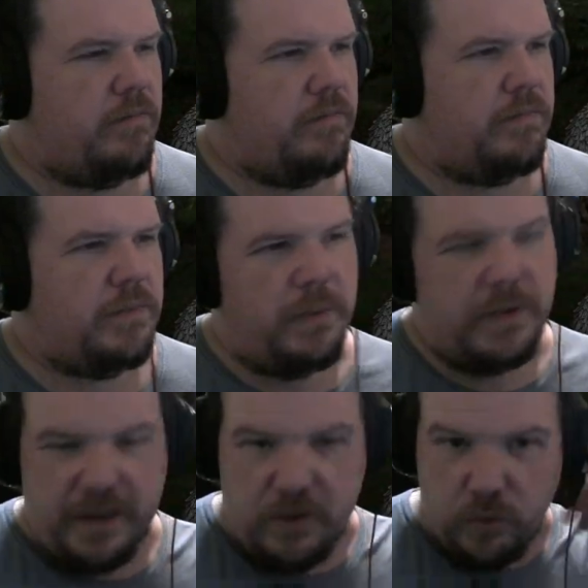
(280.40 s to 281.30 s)
when
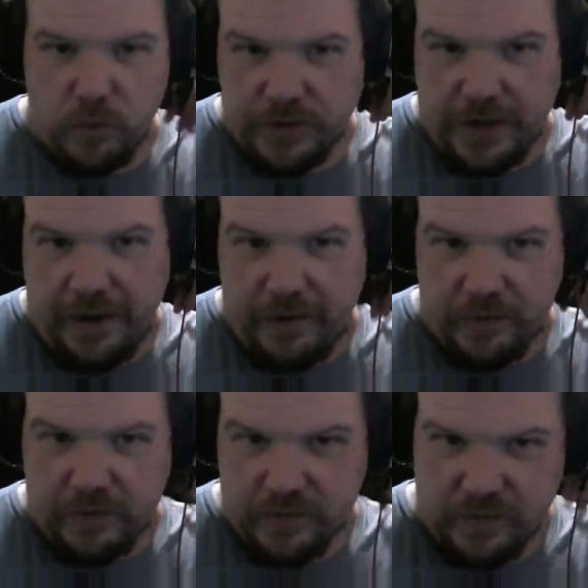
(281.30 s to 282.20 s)
they cooled down,
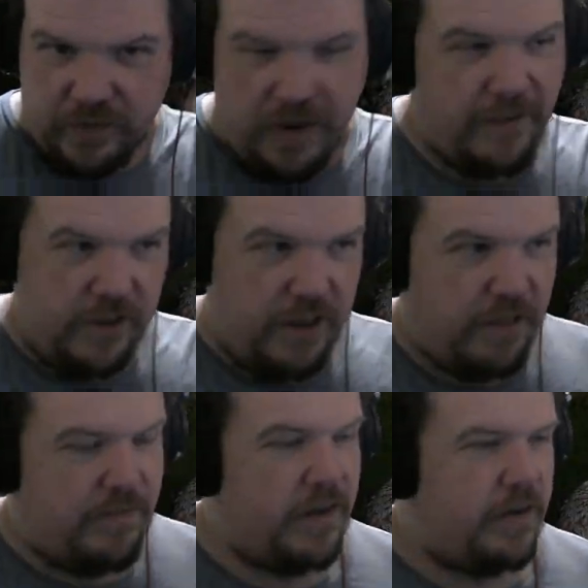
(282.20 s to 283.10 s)
after they
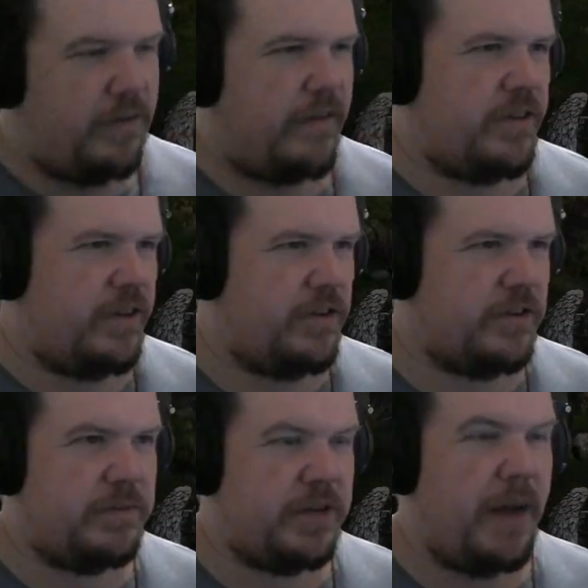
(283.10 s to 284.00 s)
took
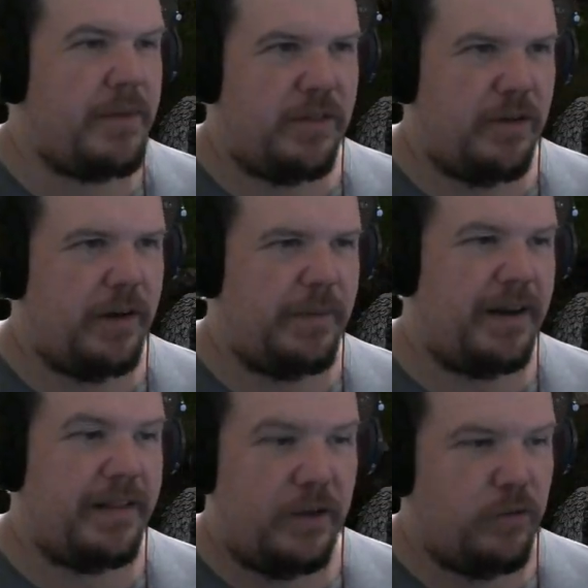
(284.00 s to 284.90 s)
some time and thought about it,
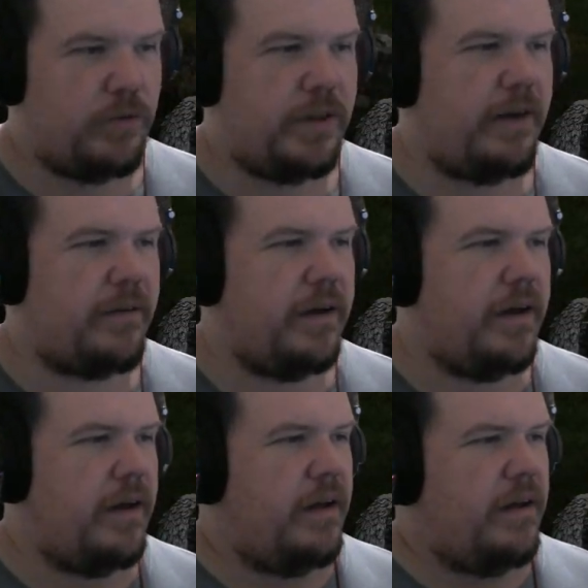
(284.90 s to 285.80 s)
and they cooled down,
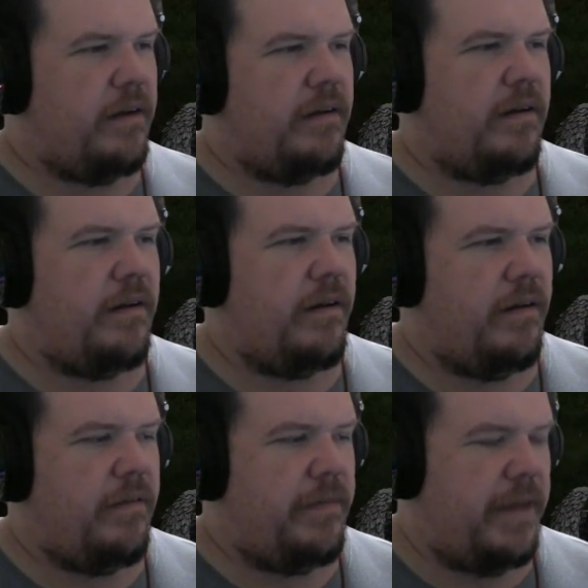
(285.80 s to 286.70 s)

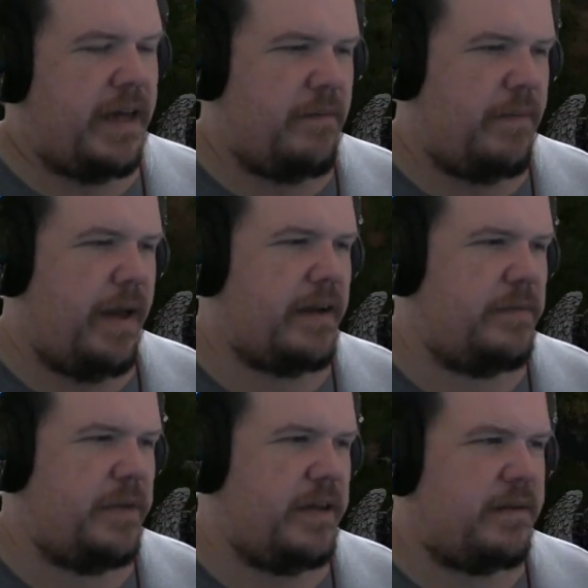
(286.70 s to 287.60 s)
they came back to
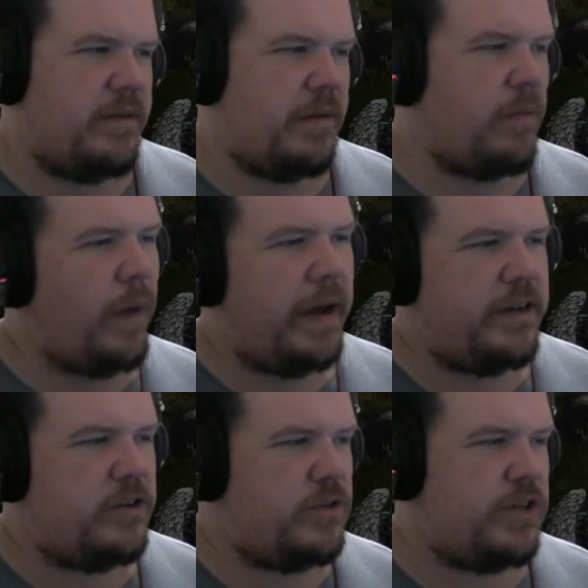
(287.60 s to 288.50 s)
me and they were like, well, why
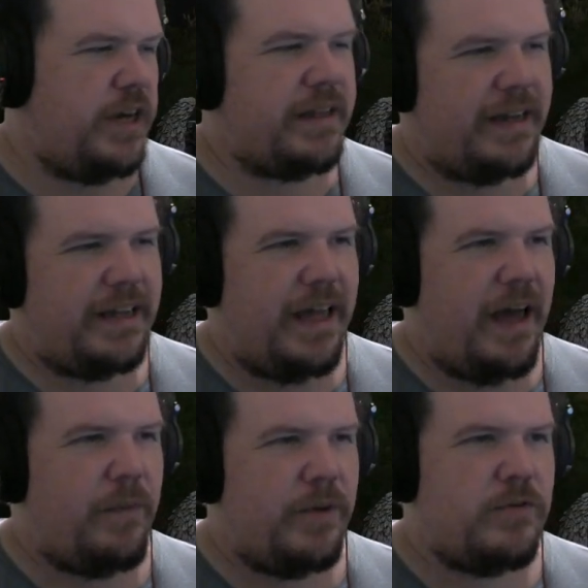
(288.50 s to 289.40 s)
did you say it like
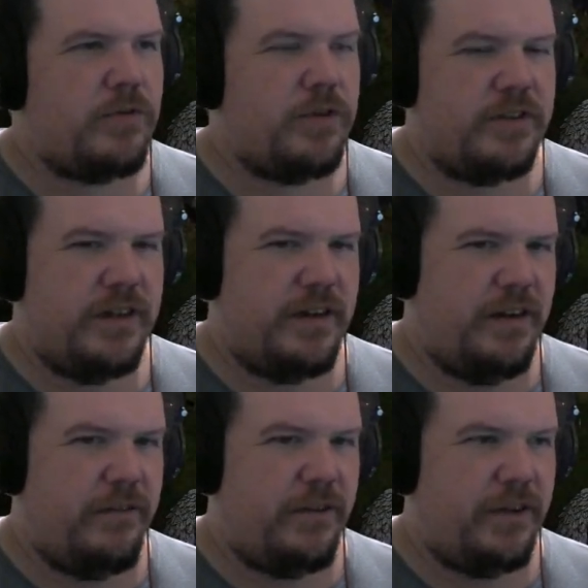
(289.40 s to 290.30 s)
that when you could have said it
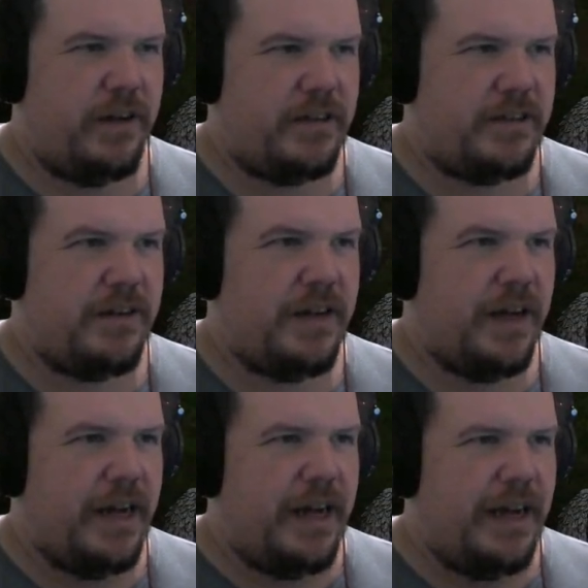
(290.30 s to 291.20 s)
differently? And I said,
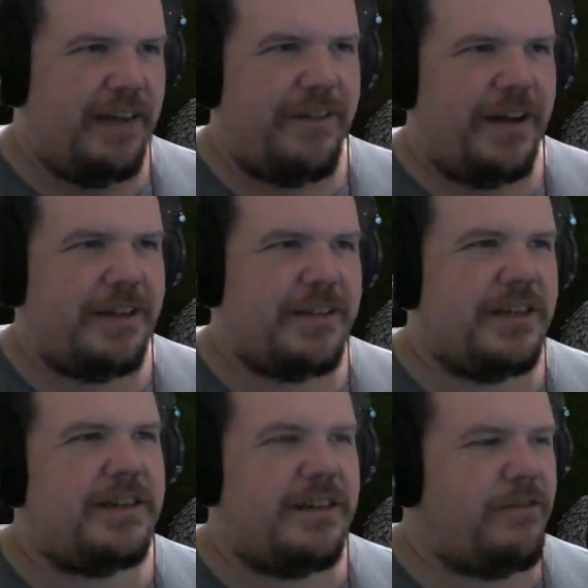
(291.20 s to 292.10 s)
if I had said
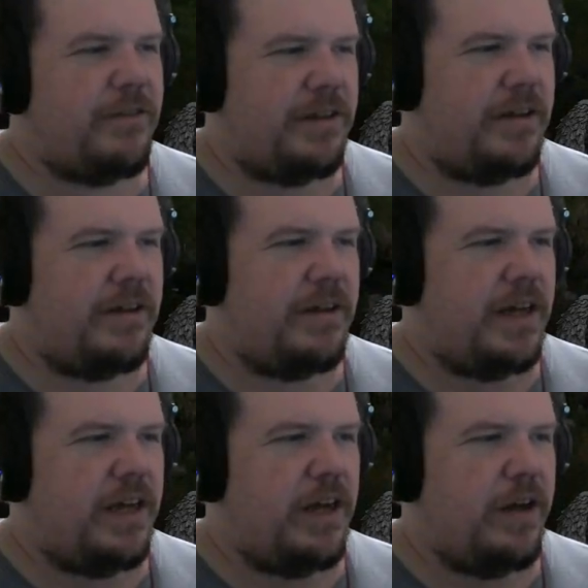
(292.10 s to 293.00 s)
it differently,
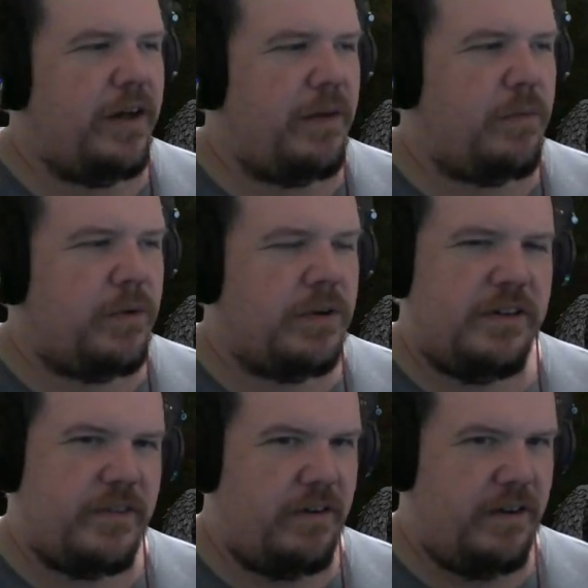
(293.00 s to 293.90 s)
it wouldn't
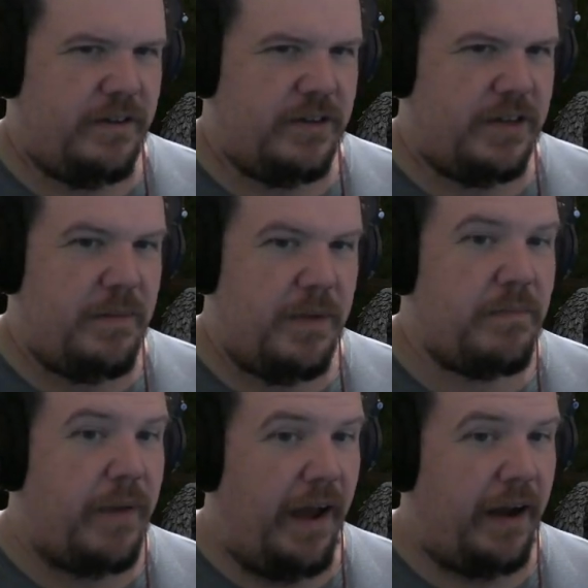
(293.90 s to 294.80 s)
have carried the same
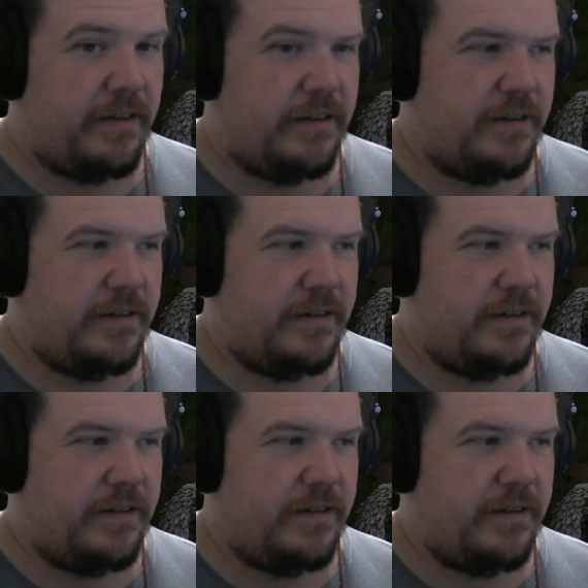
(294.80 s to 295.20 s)
impact.